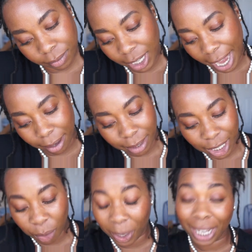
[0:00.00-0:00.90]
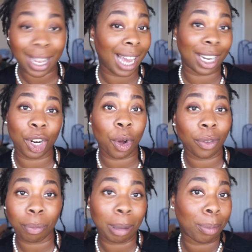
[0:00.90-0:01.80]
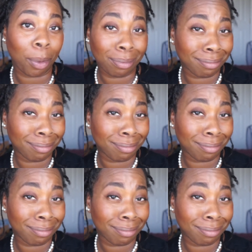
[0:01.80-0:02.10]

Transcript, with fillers: Yeah, either way, I gotta call some people.